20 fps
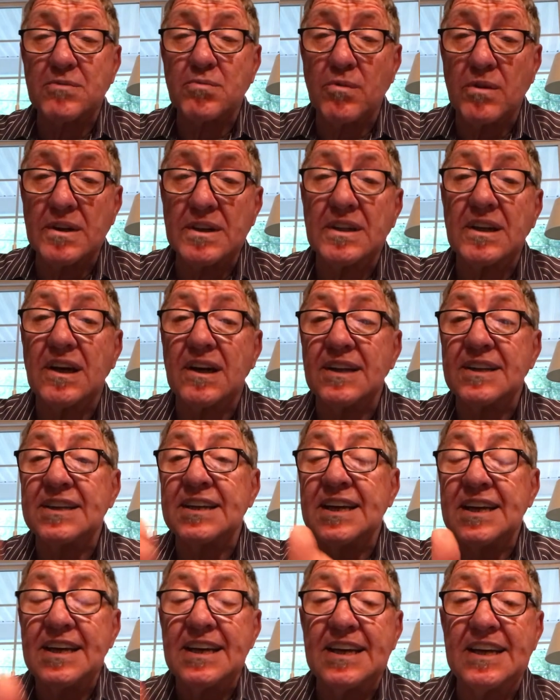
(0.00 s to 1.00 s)
were done
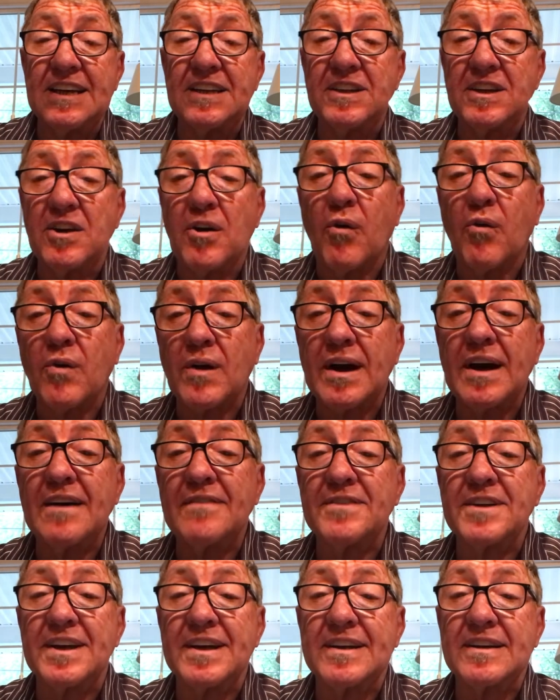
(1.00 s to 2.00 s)
in the Old
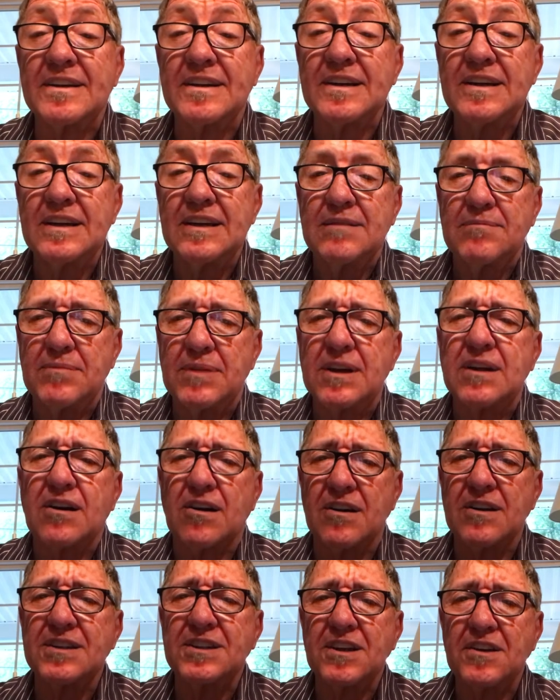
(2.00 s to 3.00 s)
Covenant
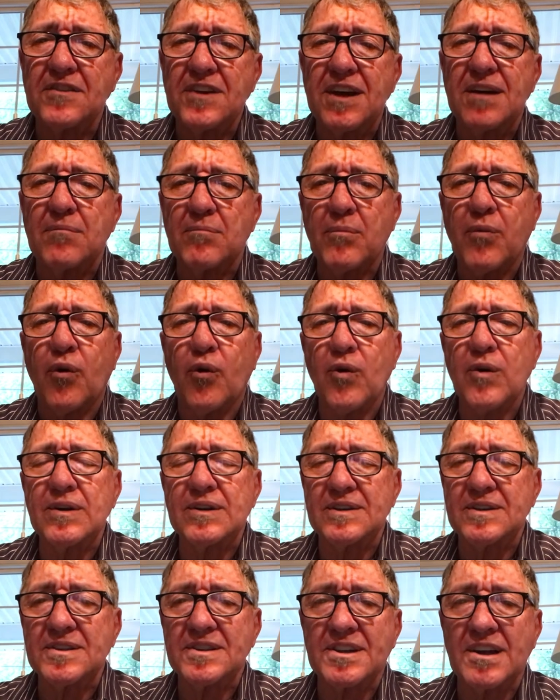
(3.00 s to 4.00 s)
because of the
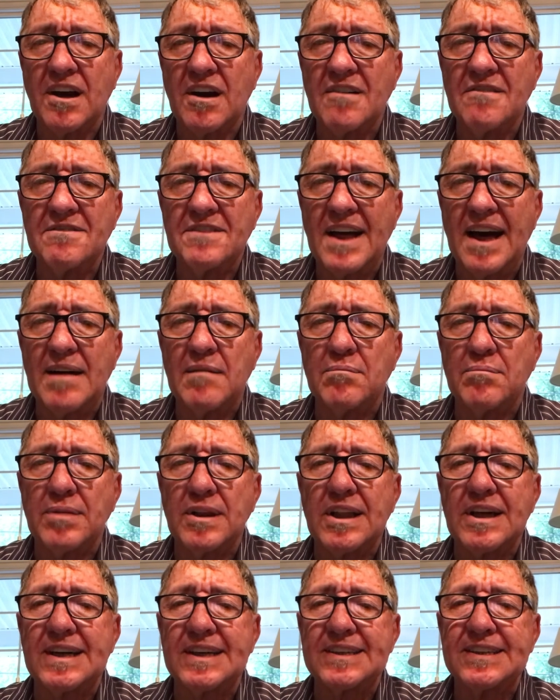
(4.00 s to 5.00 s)
importance of that
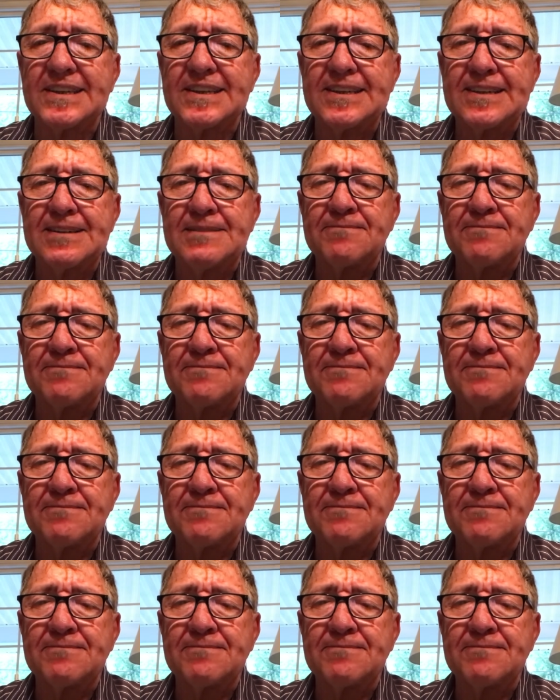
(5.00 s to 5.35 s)
blood.